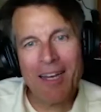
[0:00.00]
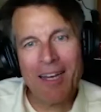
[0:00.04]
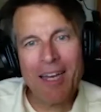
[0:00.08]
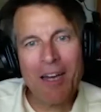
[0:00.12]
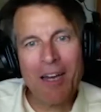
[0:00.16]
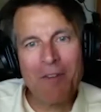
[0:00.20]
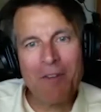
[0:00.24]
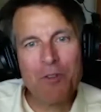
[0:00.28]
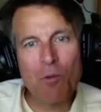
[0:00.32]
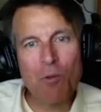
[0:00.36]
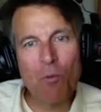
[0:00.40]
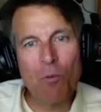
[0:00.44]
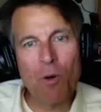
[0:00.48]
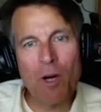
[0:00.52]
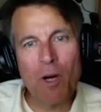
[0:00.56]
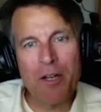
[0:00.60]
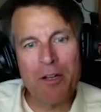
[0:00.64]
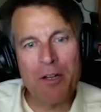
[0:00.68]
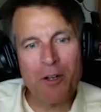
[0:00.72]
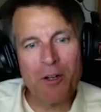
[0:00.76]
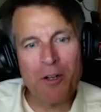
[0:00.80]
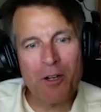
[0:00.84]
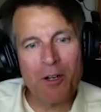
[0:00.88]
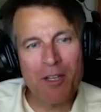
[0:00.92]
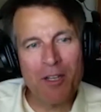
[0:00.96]
have to
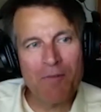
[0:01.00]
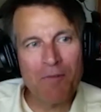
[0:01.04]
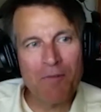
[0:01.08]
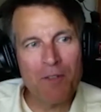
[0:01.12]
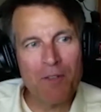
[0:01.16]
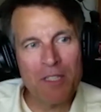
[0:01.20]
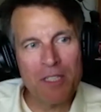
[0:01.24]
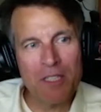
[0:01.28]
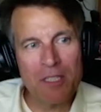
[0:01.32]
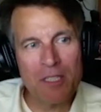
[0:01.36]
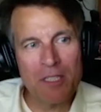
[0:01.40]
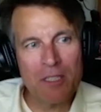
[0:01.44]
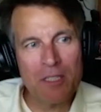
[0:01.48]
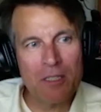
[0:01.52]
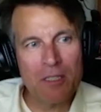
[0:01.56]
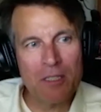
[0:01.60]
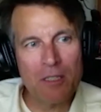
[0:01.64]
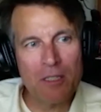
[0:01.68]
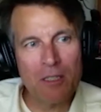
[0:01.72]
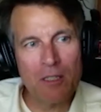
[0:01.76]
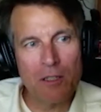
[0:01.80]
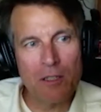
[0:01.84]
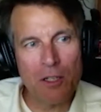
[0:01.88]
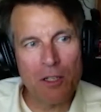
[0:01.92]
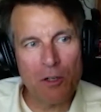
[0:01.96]
wonder if
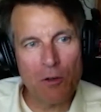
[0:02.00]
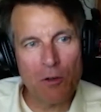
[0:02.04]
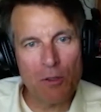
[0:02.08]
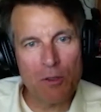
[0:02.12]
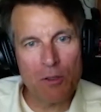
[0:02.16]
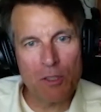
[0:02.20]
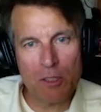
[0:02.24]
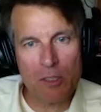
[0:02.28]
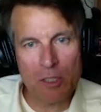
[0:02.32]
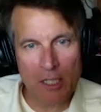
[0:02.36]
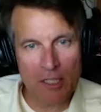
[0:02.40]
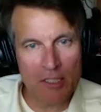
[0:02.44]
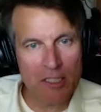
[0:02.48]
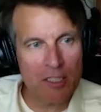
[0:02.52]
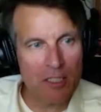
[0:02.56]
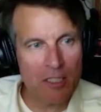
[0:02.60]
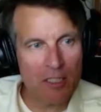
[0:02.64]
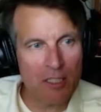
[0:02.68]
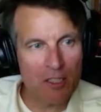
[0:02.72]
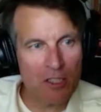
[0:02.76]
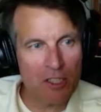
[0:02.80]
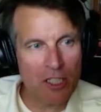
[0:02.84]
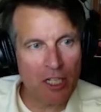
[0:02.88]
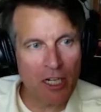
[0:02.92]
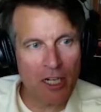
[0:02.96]
their testing
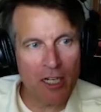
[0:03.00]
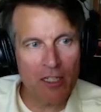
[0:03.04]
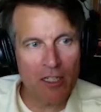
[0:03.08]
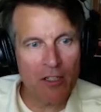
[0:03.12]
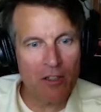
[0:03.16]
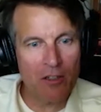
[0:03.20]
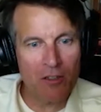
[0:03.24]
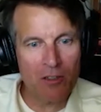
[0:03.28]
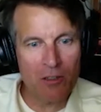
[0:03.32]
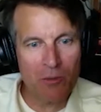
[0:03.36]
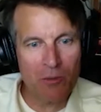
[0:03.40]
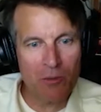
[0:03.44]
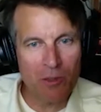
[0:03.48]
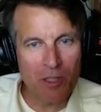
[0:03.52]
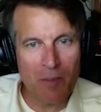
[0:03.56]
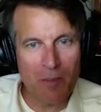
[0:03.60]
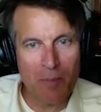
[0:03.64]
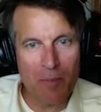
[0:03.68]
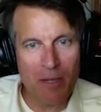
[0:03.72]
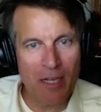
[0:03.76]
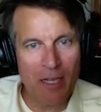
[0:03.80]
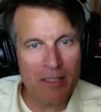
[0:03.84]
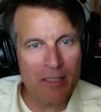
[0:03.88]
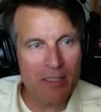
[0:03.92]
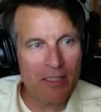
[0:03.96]
in Chandler is really
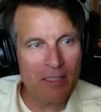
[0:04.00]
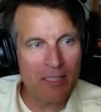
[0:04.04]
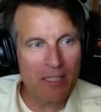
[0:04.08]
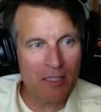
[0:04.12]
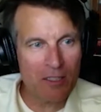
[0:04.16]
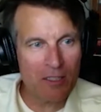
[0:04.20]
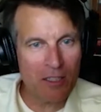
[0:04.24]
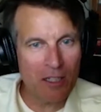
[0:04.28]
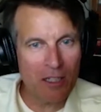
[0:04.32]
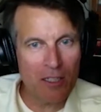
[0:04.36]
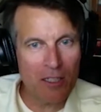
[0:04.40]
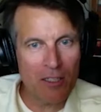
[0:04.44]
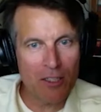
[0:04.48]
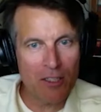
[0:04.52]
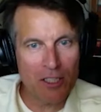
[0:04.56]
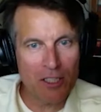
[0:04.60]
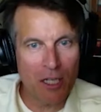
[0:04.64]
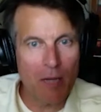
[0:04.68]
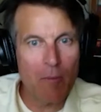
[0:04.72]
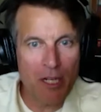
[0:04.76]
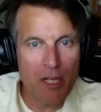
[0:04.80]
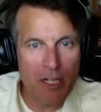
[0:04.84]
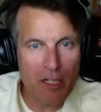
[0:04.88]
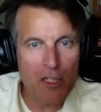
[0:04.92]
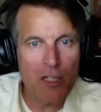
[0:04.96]
about the technology. I
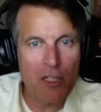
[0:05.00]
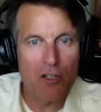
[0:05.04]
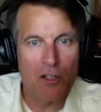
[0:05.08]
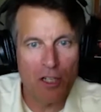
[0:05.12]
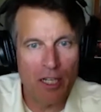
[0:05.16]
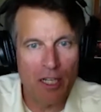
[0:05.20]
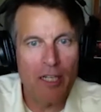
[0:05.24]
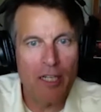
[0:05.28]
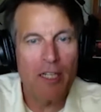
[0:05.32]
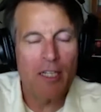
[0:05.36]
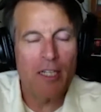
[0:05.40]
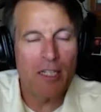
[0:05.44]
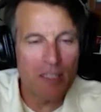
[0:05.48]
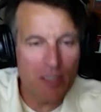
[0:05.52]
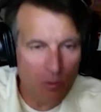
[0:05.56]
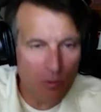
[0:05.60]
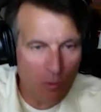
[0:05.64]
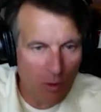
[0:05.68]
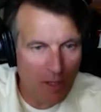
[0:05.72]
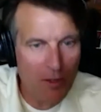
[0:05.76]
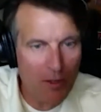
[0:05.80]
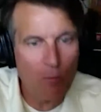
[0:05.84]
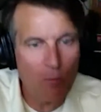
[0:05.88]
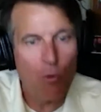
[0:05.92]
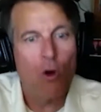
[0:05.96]
mean, clearly it is,
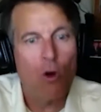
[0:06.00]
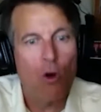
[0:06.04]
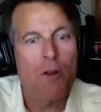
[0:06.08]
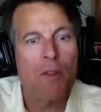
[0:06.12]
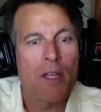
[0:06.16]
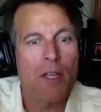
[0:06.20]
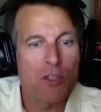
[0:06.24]
right? The more they